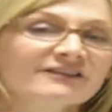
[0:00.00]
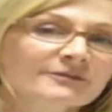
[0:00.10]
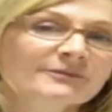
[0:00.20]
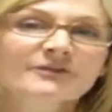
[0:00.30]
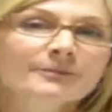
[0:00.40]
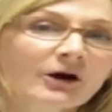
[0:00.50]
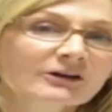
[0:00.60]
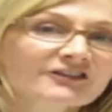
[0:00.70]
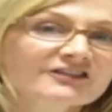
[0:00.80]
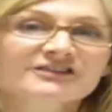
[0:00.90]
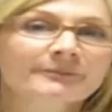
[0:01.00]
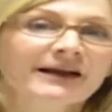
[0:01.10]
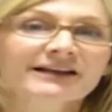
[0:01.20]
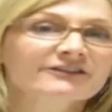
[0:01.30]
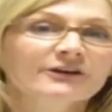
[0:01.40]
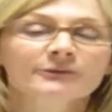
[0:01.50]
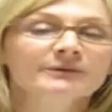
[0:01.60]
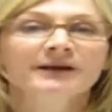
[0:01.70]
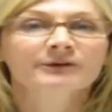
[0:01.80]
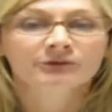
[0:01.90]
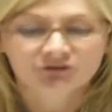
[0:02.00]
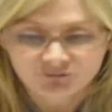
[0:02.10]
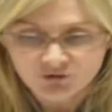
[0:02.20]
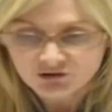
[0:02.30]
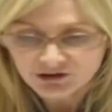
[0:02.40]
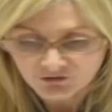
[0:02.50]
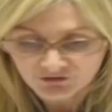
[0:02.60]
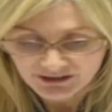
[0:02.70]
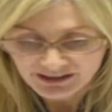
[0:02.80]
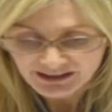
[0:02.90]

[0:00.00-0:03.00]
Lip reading: and some of the policy domains that we may want to work on.